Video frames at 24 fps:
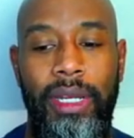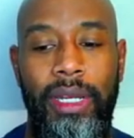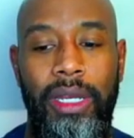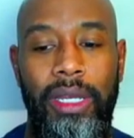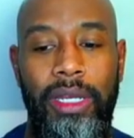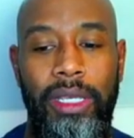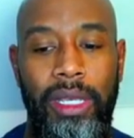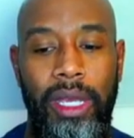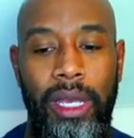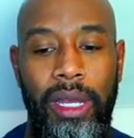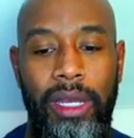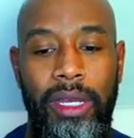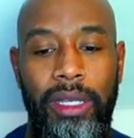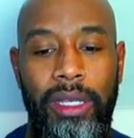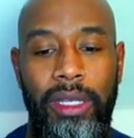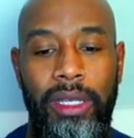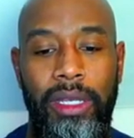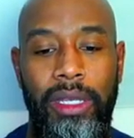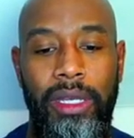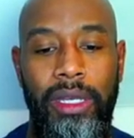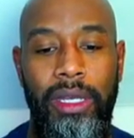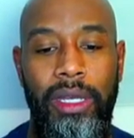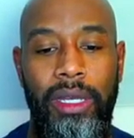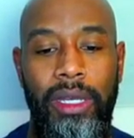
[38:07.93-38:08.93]
yeah.
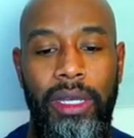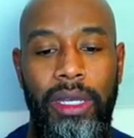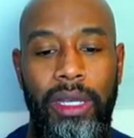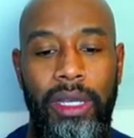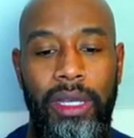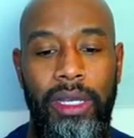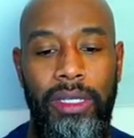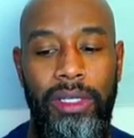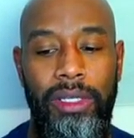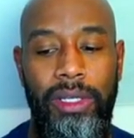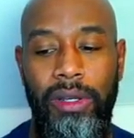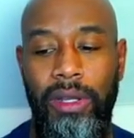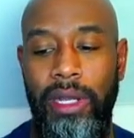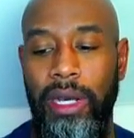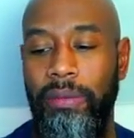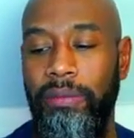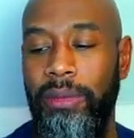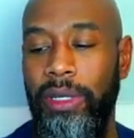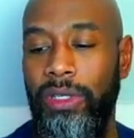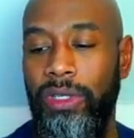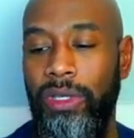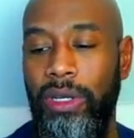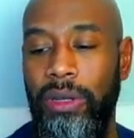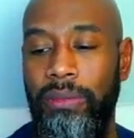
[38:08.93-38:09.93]
And I still got to
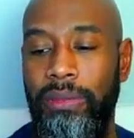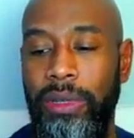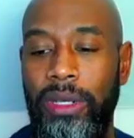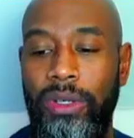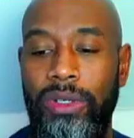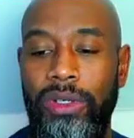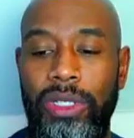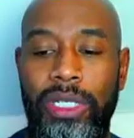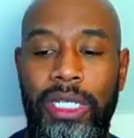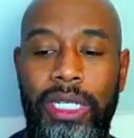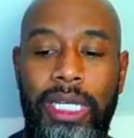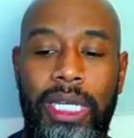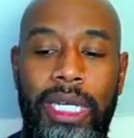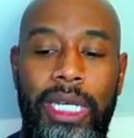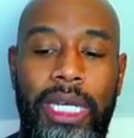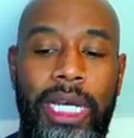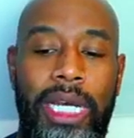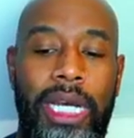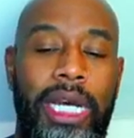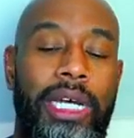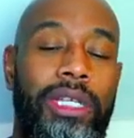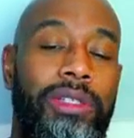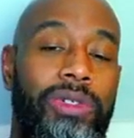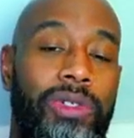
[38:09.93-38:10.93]
muster up energy to get
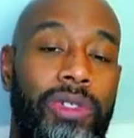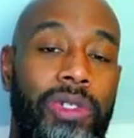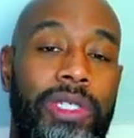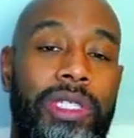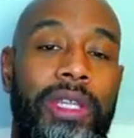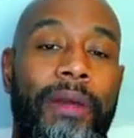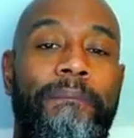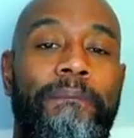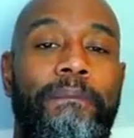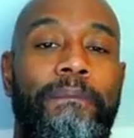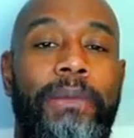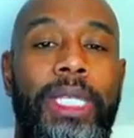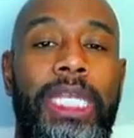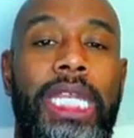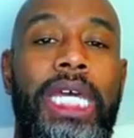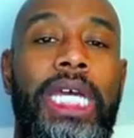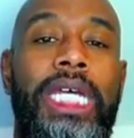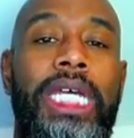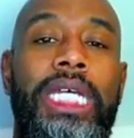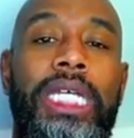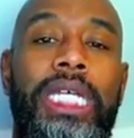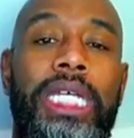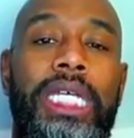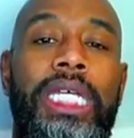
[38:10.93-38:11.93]
other stuff
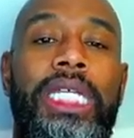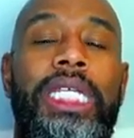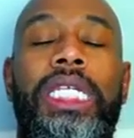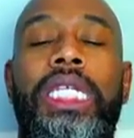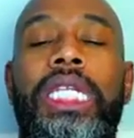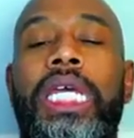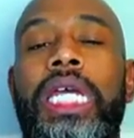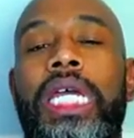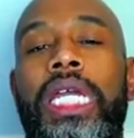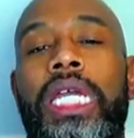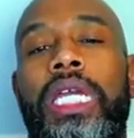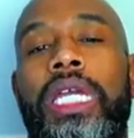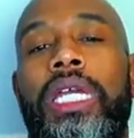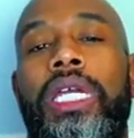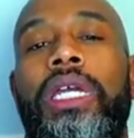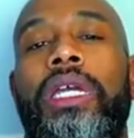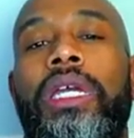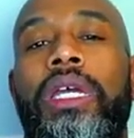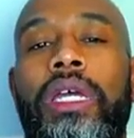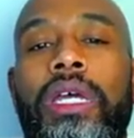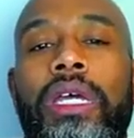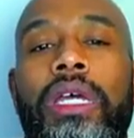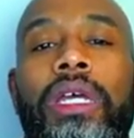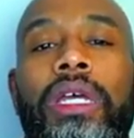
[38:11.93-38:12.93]
done,
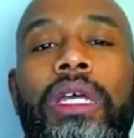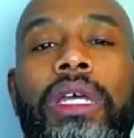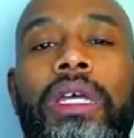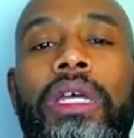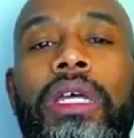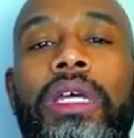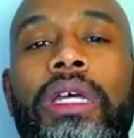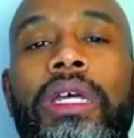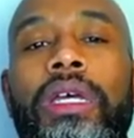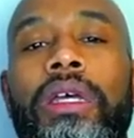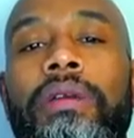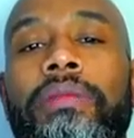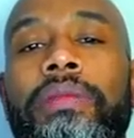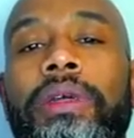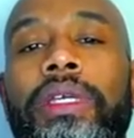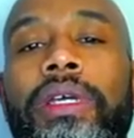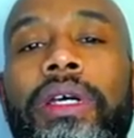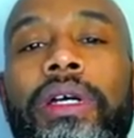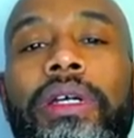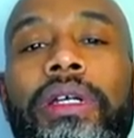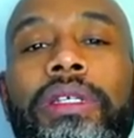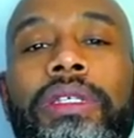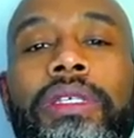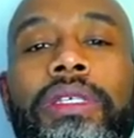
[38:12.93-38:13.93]

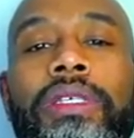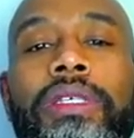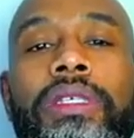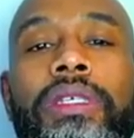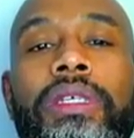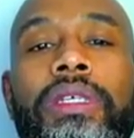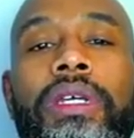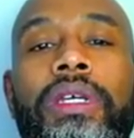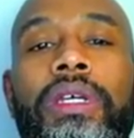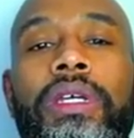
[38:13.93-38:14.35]
because